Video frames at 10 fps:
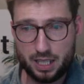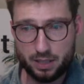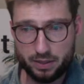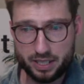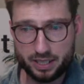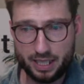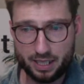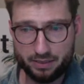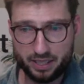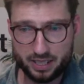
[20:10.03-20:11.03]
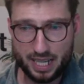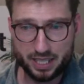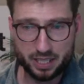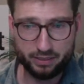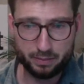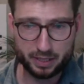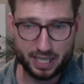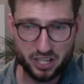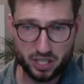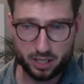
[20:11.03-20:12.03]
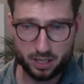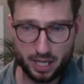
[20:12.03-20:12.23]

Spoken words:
which is out of the statute of limitations,